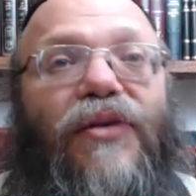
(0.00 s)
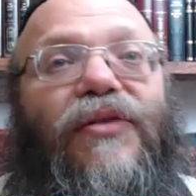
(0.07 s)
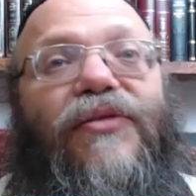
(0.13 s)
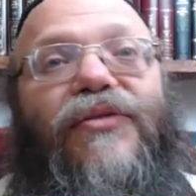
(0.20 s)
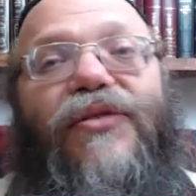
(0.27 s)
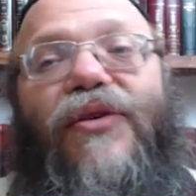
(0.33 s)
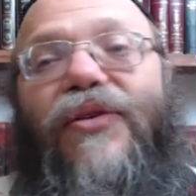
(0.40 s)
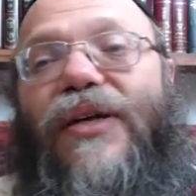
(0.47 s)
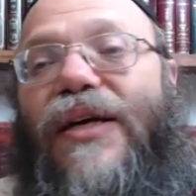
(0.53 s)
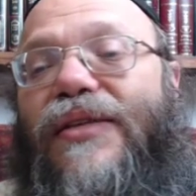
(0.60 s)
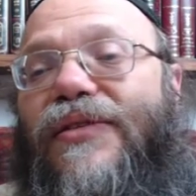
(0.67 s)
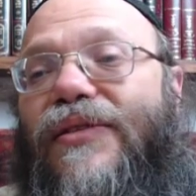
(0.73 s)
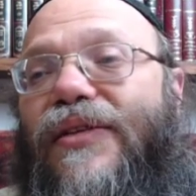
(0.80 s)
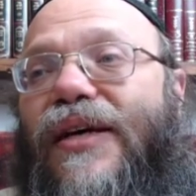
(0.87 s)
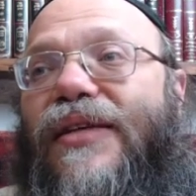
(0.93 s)
So
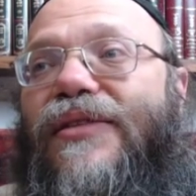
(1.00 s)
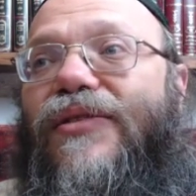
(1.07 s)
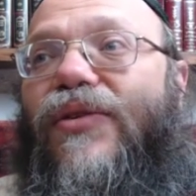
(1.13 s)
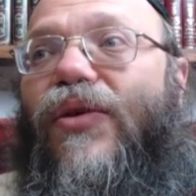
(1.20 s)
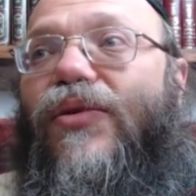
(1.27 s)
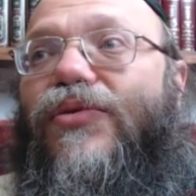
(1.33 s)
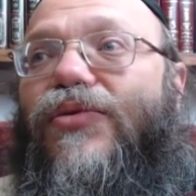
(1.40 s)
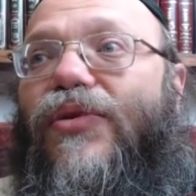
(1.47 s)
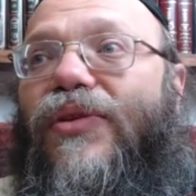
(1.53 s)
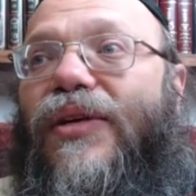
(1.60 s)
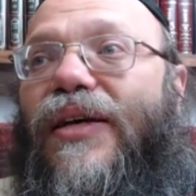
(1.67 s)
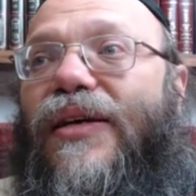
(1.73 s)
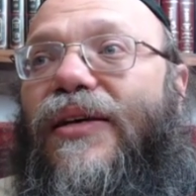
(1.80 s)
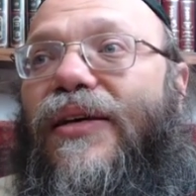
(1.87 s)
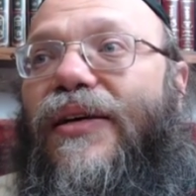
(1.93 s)
that's also
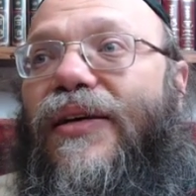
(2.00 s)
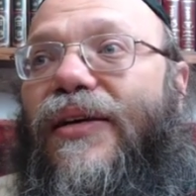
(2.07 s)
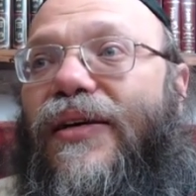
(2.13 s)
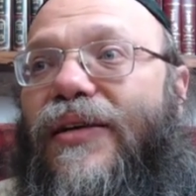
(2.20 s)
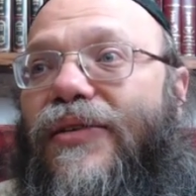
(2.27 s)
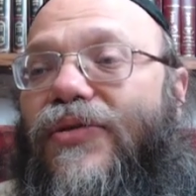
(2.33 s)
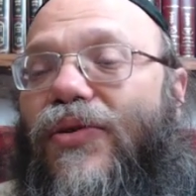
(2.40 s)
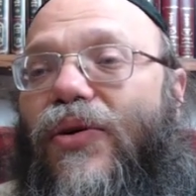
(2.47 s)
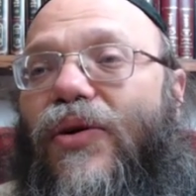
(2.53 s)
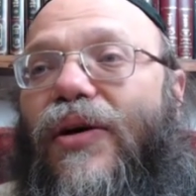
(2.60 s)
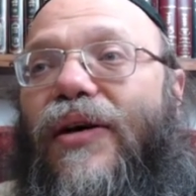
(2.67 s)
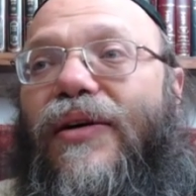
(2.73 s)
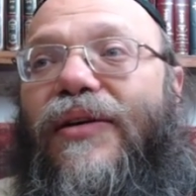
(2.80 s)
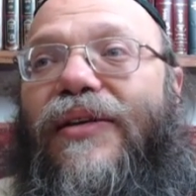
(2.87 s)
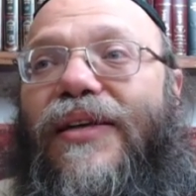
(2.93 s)
so
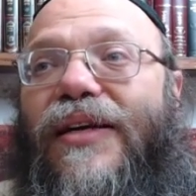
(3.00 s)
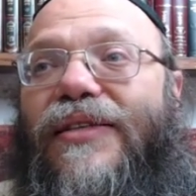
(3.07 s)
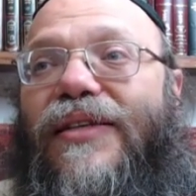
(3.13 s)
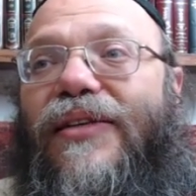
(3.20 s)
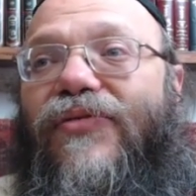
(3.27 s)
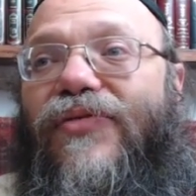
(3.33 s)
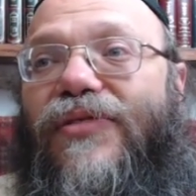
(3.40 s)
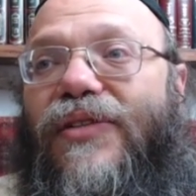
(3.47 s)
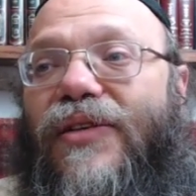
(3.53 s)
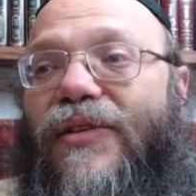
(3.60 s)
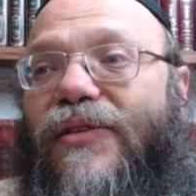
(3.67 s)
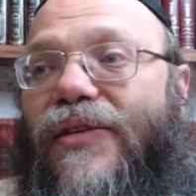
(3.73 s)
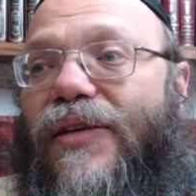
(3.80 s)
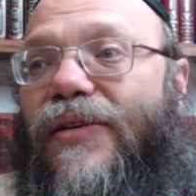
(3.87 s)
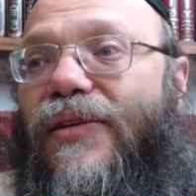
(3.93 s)
that's
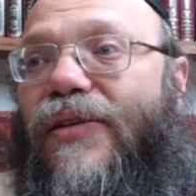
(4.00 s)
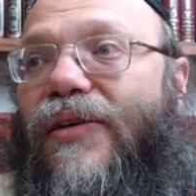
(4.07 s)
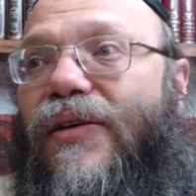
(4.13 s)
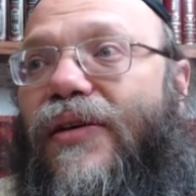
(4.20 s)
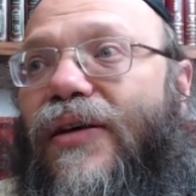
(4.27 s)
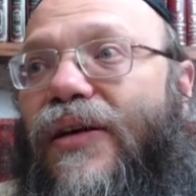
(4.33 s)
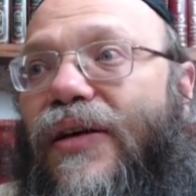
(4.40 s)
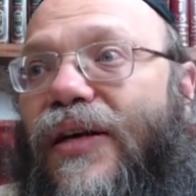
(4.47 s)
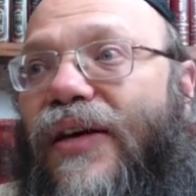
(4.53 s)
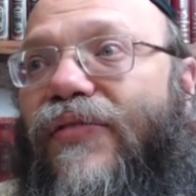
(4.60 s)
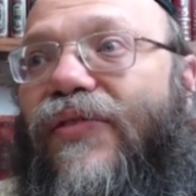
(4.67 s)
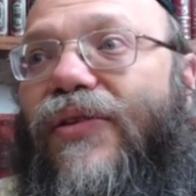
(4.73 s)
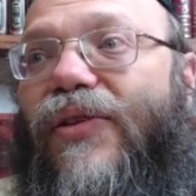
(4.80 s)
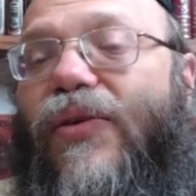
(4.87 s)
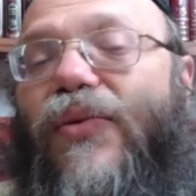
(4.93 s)
interesting that
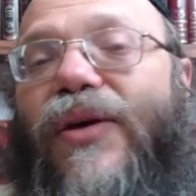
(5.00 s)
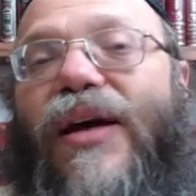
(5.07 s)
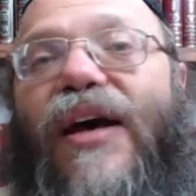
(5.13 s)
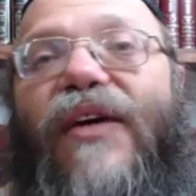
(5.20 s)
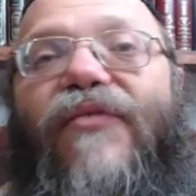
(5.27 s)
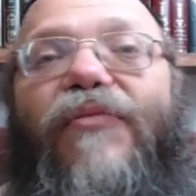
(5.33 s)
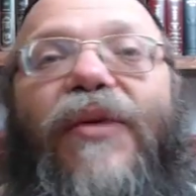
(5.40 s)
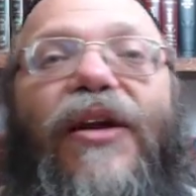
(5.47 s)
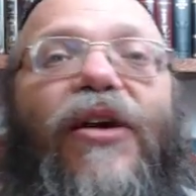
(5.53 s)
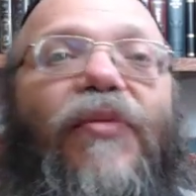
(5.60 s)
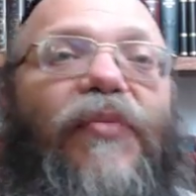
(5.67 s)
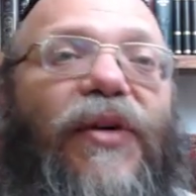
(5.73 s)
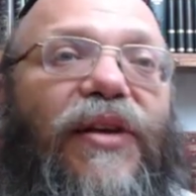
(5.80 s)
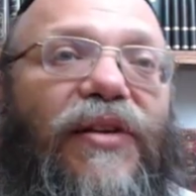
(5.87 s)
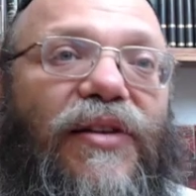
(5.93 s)
even though we have many
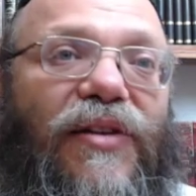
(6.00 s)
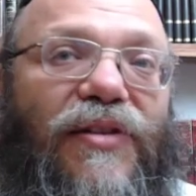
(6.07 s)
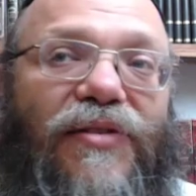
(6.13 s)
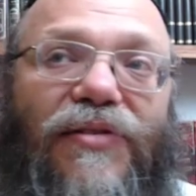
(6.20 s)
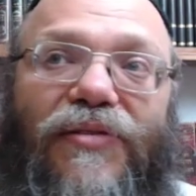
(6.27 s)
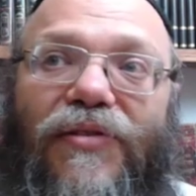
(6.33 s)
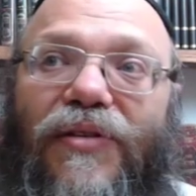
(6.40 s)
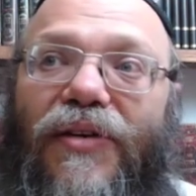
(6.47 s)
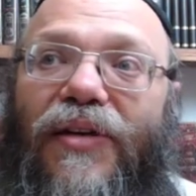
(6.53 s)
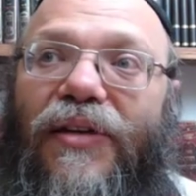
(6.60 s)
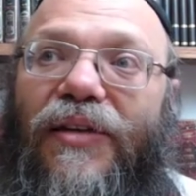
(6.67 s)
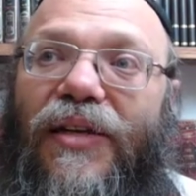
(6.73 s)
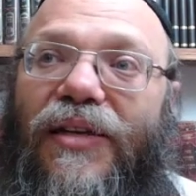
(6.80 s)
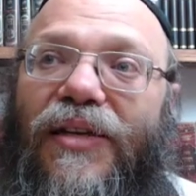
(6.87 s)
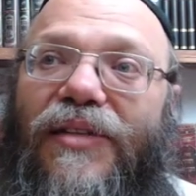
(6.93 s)
opinions
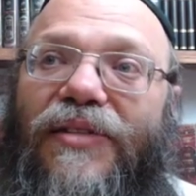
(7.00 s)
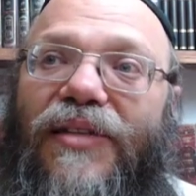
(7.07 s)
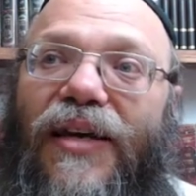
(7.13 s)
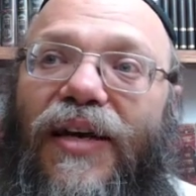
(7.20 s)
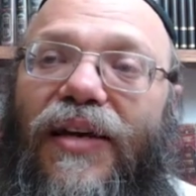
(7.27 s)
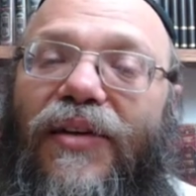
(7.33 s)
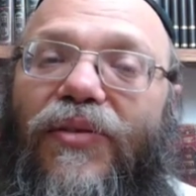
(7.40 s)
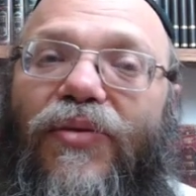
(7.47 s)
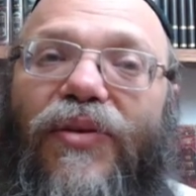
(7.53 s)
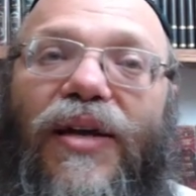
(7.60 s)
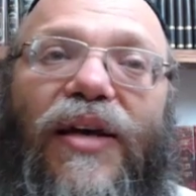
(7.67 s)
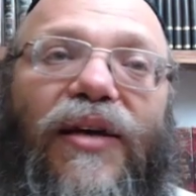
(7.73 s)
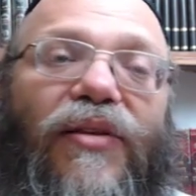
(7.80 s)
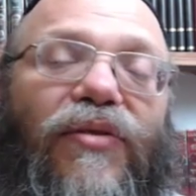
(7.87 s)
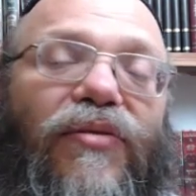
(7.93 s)
that they say
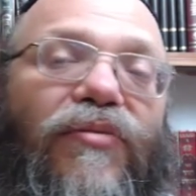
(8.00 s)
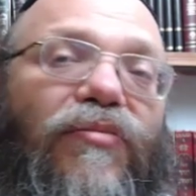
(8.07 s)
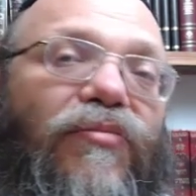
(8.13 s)
today